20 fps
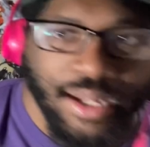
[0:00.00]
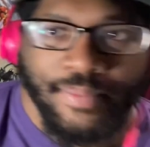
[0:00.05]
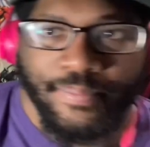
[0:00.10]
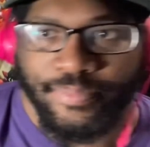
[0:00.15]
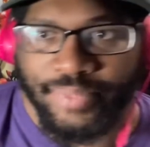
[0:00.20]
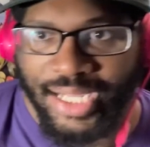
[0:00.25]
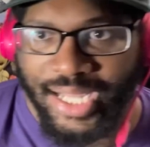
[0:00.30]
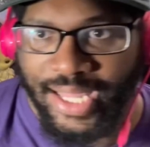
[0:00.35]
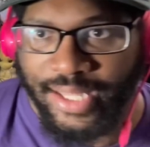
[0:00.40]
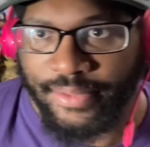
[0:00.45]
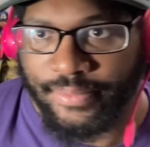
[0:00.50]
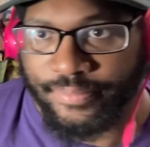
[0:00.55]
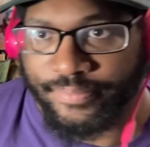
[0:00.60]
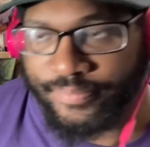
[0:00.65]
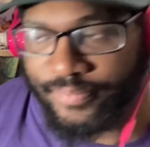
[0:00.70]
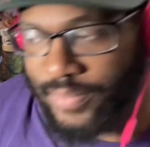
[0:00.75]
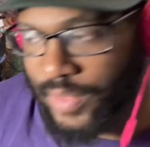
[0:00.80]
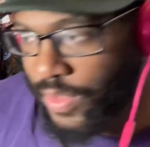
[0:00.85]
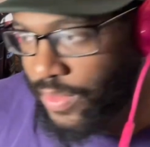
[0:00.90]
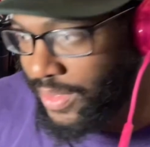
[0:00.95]
But
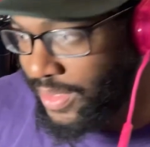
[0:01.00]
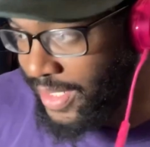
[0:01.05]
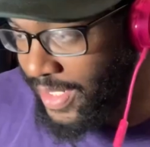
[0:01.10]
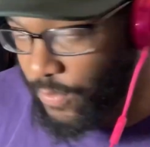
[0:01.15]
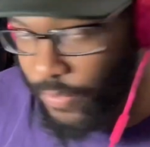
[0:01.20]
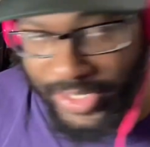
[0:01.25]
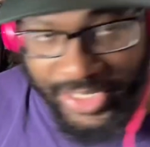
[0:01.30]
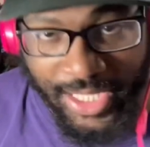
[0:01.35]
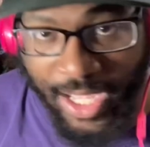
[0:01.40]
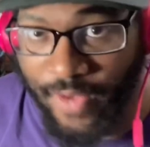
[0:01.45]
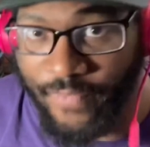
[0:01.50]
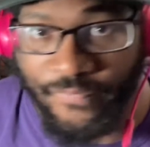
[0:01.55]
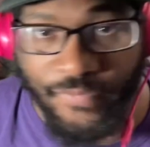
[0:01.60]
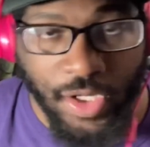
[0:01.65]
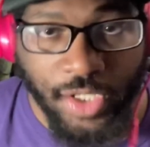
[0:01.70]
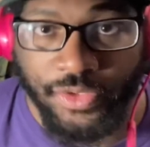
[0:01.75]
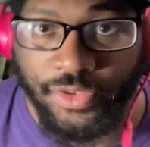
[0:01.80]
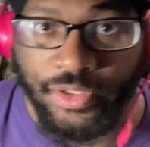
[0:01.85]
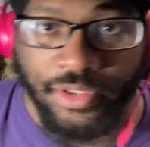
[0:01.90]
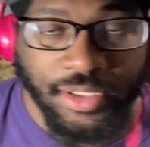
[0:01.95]
without
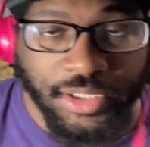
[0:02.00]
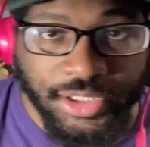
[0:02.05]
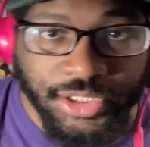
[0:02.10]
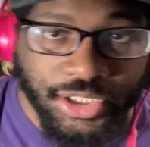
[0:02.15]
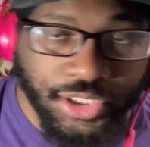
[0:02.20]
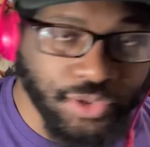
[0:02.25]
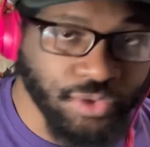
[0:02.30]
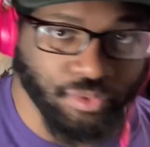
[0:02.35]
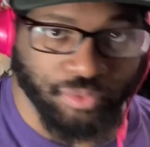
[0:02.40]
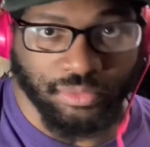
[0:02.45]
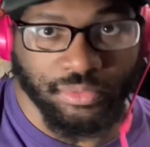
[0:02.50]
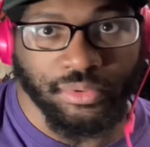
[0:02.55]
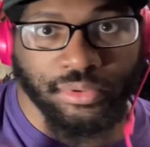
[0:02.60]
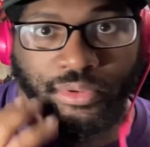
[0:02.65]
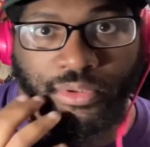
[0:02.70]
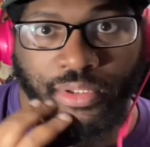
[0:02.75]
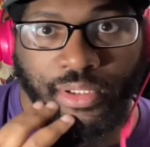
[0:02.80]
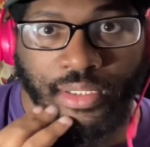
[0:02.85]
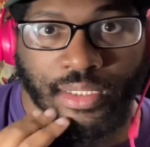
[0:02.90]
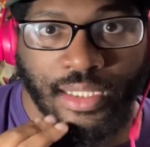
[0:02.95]
further ado,
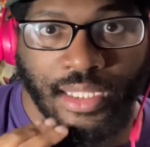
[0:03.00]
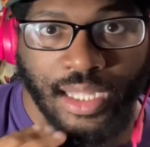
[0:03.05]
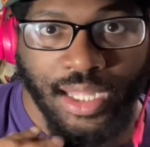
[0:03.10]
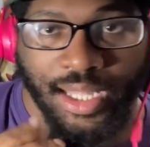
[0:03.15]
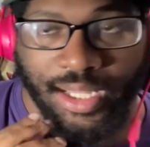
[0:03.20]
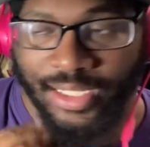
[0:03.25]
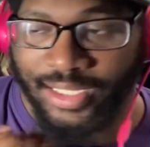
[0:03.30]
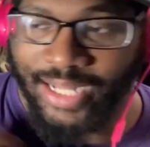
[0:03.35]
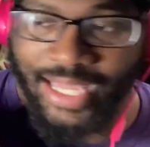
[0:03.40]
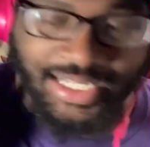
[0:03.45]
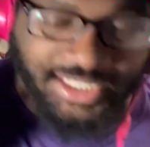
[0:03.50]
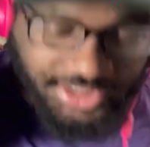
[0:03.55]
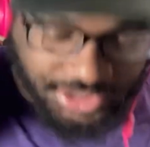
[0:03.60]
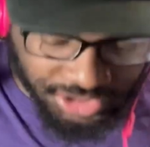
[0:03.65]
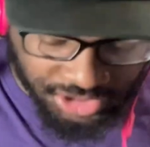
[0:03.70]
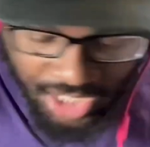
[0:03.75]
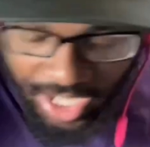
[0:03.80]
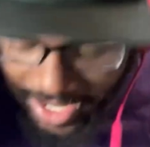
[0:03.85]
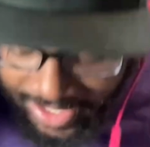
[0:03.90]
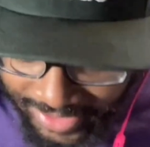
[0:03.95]
let's
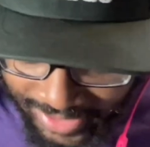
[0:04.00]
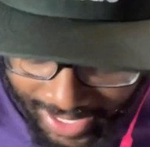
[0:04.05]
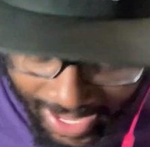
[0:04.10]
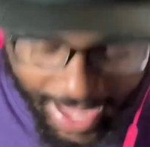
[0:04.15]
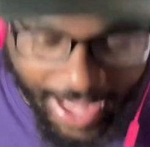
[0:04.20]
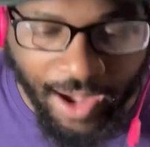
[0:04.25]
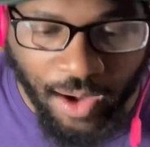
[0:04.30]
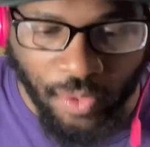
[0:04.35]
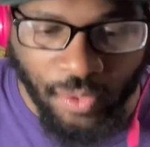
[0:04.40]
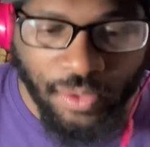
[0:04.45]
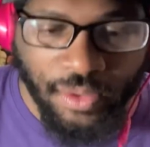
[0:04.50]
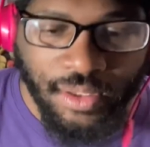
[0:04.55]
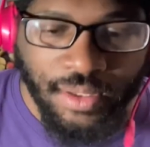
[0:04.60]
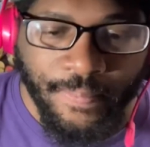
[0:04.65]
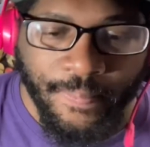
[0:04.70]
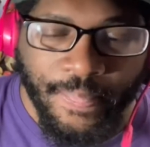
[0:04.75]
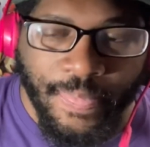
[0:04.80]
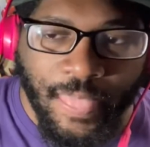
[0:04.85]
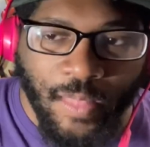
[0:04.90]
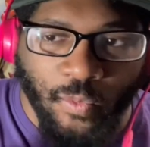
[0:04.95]
check out
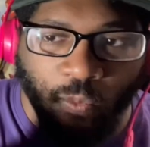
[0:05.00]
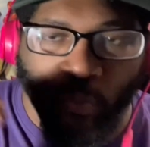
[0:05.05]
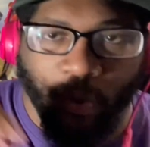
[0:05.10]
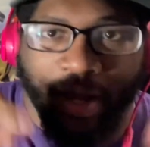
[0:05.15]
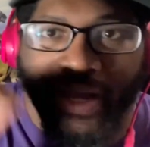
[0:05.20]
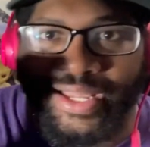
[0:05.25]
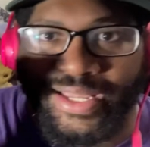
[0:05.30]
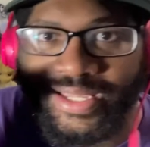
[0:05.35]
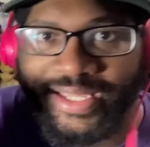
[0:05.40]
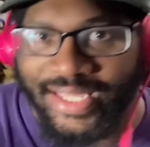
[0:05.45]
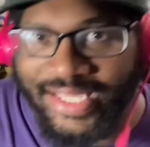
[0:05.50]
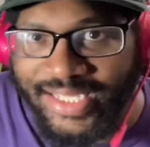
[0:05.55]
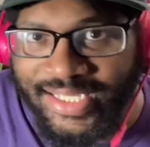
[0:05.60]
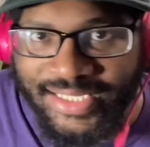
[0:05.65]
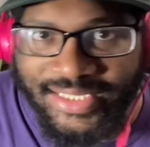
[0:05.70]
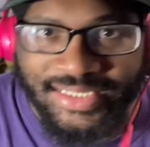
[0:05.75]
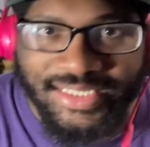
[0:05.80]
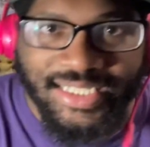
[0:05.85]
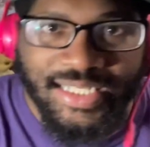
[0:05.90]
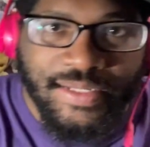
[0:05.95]
what
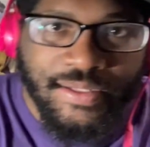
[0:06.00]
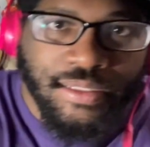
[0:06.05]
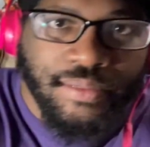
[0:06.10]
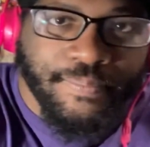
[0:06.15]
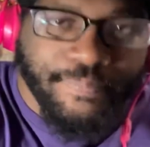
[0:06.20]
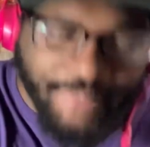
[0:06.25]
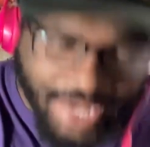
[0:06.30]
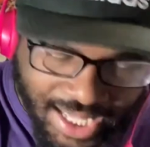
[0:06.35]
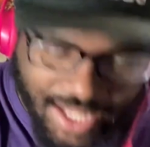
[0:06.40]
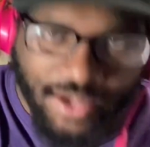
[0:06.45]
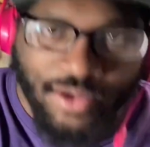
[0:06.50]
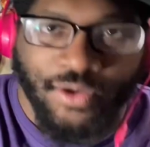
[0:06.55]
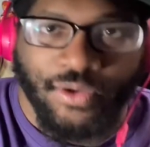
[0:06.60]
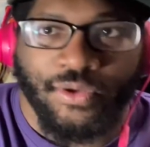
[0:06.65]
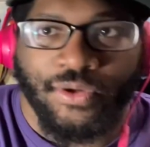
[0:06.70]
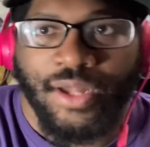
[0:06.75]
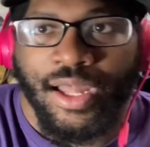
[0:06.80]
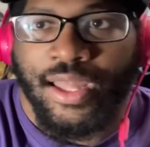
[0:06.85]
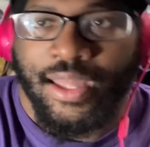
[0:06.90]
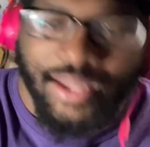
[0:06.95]
Easy
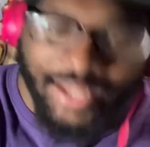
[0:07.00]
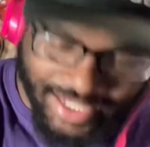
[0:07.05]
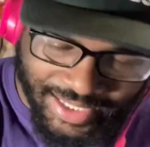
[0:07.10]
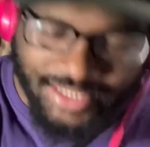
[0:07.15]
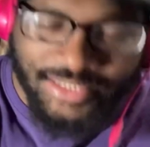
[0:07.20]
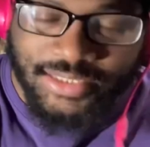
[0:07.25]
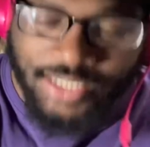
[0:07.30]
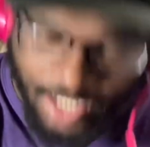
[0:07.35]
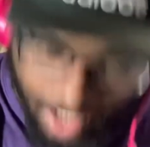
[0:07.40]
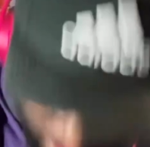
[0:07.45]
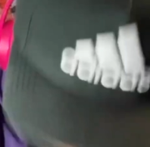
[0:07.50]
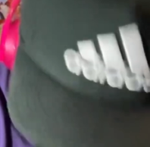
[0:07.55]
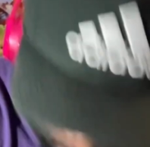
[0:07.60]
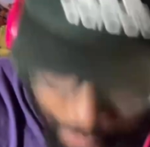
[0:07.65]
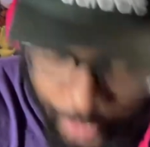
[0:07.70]
Meal is up